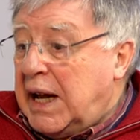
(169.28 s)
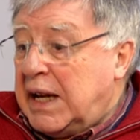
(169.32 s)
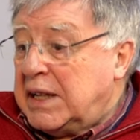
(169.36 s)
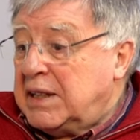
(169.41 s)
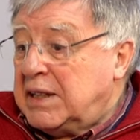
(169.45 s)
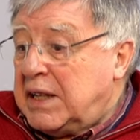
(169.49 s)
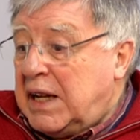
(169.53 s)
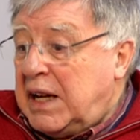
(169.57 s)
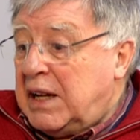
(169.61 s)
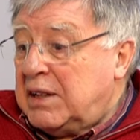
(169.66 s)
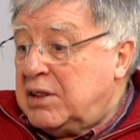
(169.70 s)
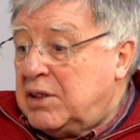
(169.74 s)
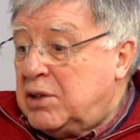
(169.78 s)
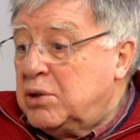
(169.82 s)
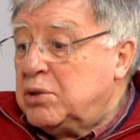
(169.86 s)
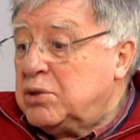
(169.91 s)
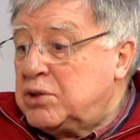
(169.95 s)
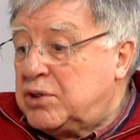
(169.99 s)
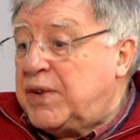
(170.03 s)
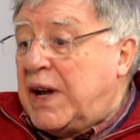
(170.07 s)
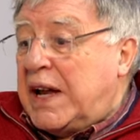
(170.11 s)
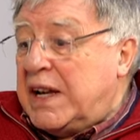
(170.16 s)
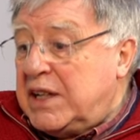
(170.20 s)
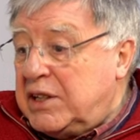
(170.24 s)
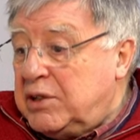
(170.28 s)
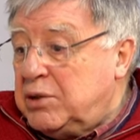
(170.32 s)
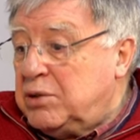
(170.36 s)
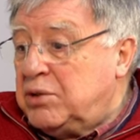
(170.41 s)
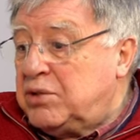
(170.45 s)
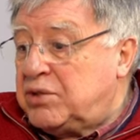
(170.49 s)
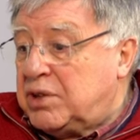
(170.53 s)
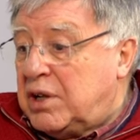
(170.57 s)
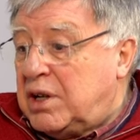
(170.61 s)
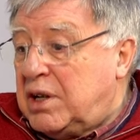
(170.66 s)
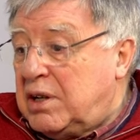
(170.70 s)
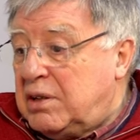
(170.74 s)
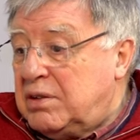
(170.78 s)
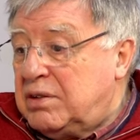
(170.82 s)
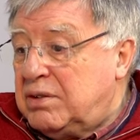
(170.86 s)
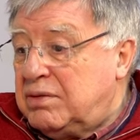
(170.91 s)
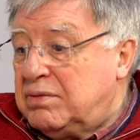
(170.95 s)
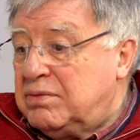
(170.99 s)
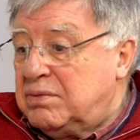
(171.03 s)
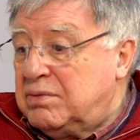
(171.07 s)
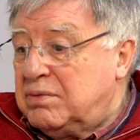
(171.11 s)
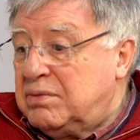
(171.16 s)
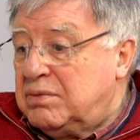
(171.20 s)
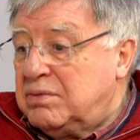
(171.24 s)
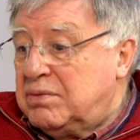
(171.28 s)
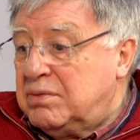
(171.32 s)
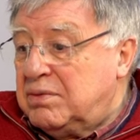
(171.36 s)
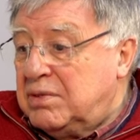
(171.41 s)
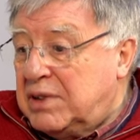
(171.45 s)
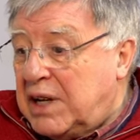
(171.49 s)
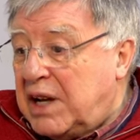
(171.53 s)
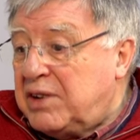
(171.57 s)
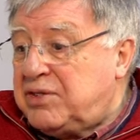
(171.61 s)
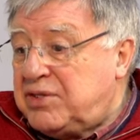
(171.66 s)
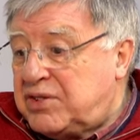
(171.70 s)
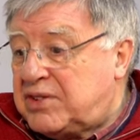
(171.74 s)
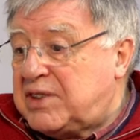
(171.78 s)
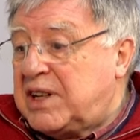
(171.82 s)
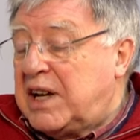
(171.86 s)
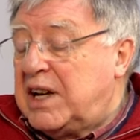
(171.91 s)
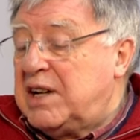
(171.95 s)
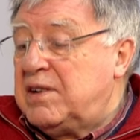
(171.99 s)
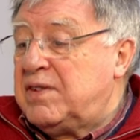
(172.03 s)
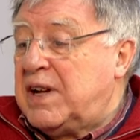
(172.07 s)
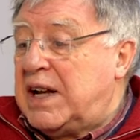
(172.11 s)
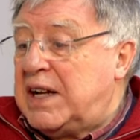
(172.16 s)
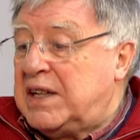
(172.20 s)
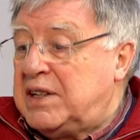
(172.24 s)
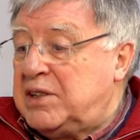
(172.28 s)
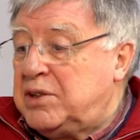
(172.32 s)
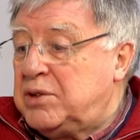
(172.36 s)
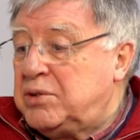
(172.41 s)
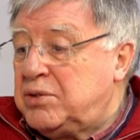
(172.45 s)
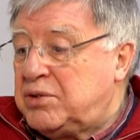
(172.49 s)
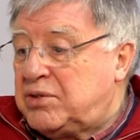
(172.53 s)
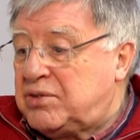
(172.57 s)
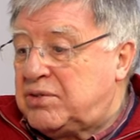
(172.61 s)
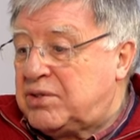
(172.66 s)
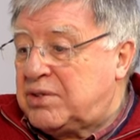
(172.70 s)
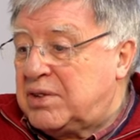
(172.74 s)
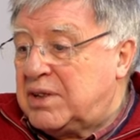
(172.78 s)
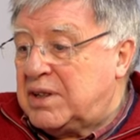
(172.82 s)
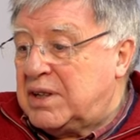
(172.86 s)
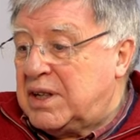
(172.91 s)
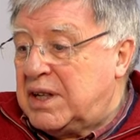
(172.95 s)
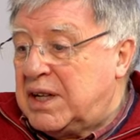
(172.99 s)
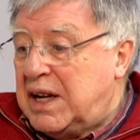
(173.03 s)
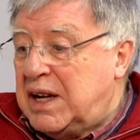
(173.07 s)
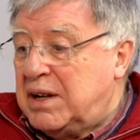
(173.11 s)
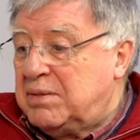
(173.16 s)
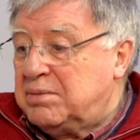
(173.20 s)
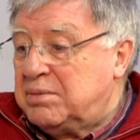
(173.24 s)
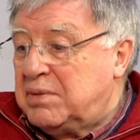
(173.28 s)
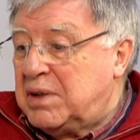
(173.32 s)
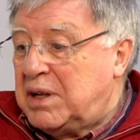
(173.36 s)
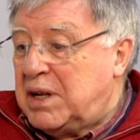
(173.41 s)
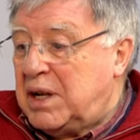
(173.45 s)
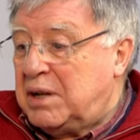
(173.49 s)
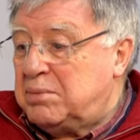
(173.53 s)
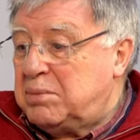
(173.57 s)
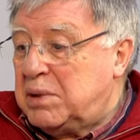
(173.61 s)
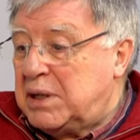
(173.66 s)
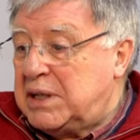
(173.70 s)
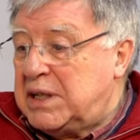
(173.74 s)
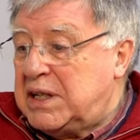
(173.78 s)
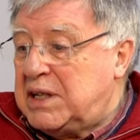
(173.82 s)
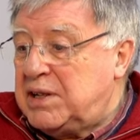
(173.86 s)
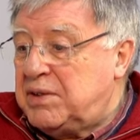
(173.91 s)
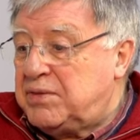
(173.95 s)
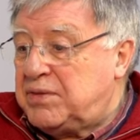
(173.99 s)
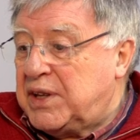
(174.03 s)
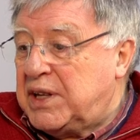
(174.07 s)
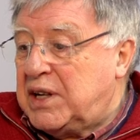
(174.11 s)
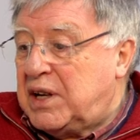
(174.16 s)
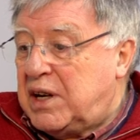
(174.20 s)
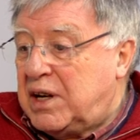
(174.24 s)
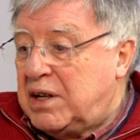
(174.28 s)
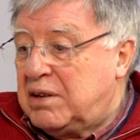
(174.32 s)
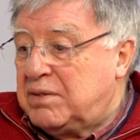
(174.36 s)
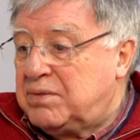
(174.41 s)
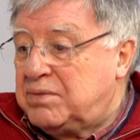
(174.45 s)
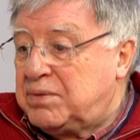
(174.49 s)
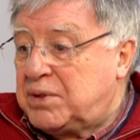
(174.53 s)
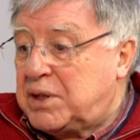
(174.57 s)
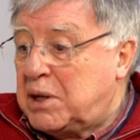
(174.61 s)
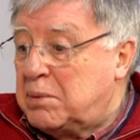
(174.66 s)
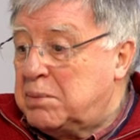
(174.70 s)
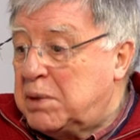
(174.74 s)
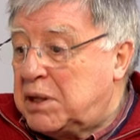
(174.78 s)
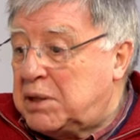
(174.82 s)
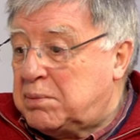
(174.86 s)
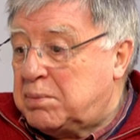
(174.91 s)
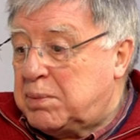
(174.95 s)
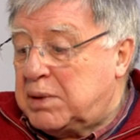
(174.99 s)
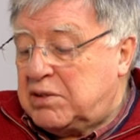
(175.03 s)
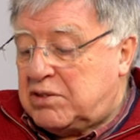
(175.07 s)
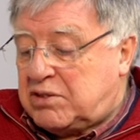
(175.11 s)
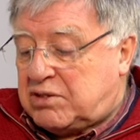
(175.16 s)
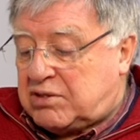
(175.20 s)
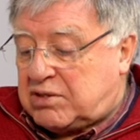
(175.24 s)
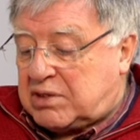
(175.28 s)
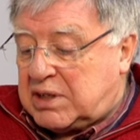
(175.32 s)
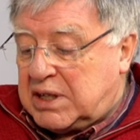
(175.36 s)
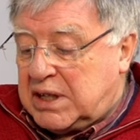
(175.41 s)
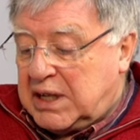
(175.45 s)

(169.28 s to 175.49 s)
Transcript: And, and those values are lifestyle values. Um, I believe they are commitment.